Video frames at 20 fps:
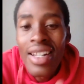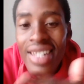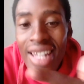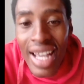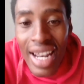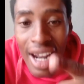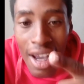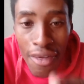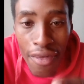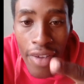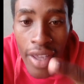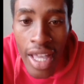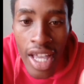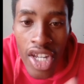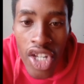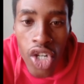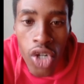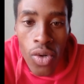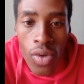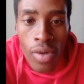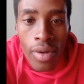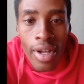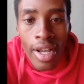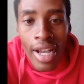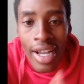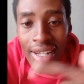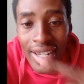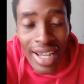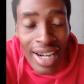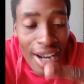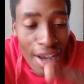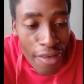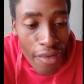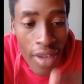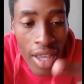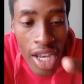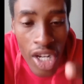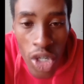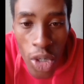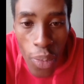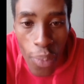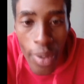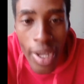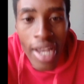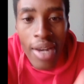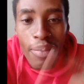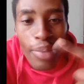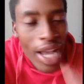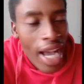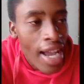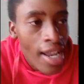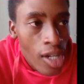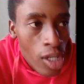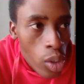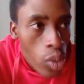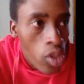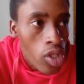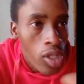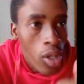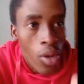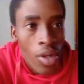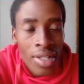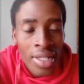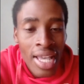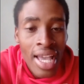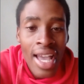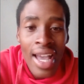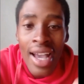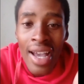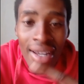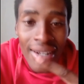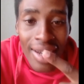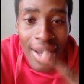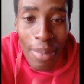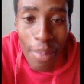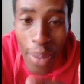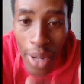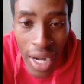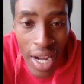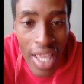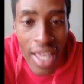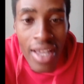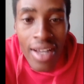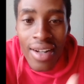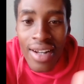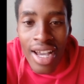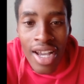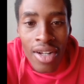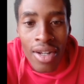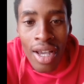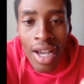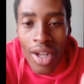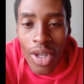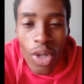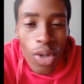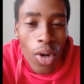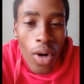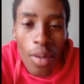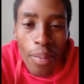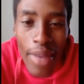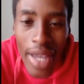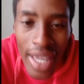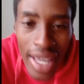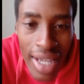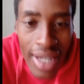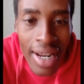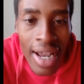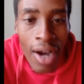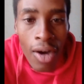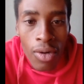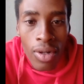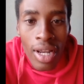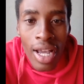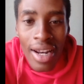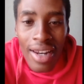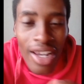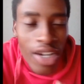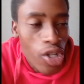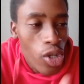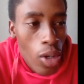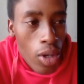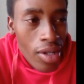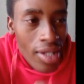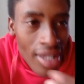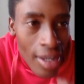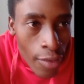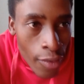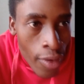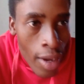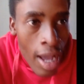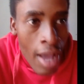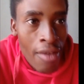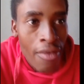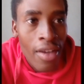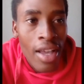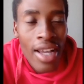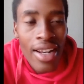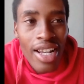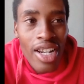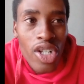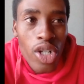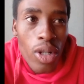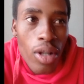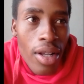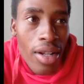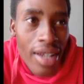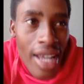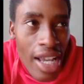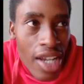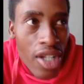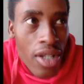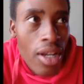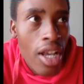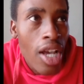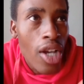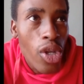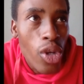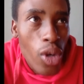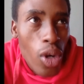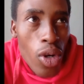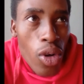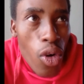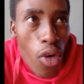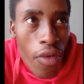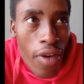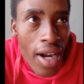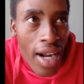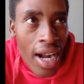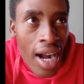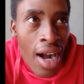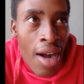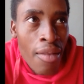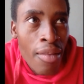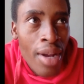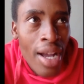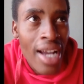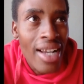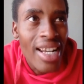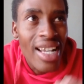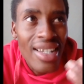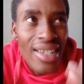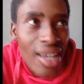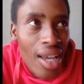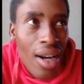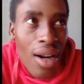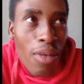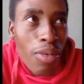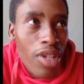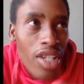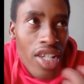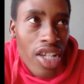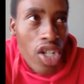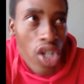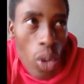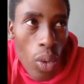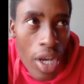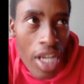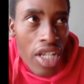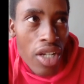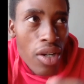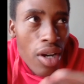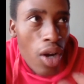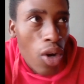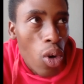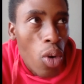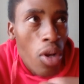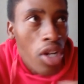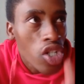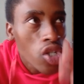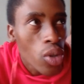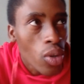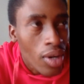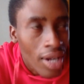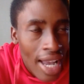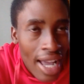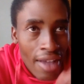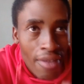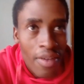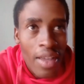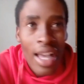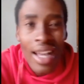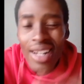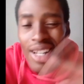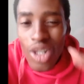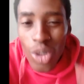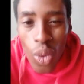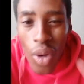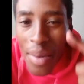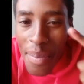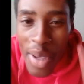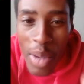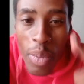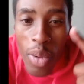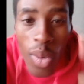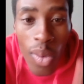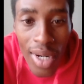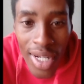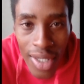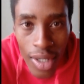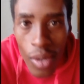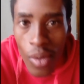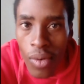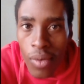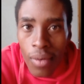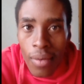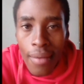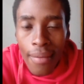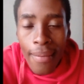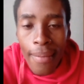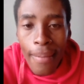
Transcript: they are laughing at you. They're laughing at your pain. Behind closed doors, they're praying that you don't make it out, that you don't survive, that you don't overcome the terrible situation you're going through your life. That's what people would do.